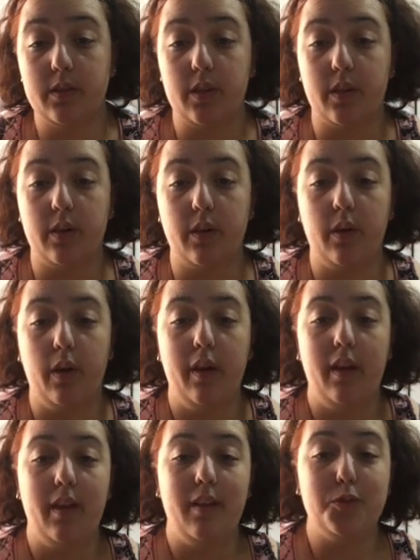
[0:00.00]
So
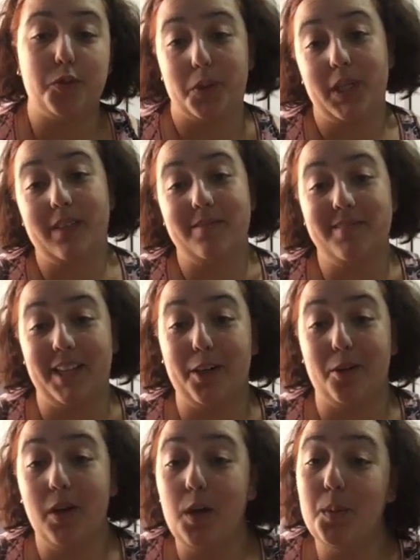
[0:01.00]
during
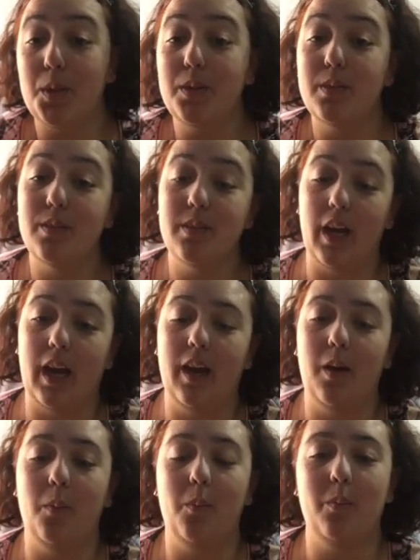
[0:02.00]

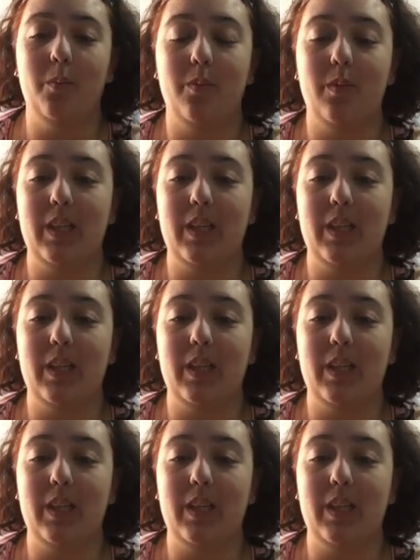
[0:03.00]
NaNoWriMo,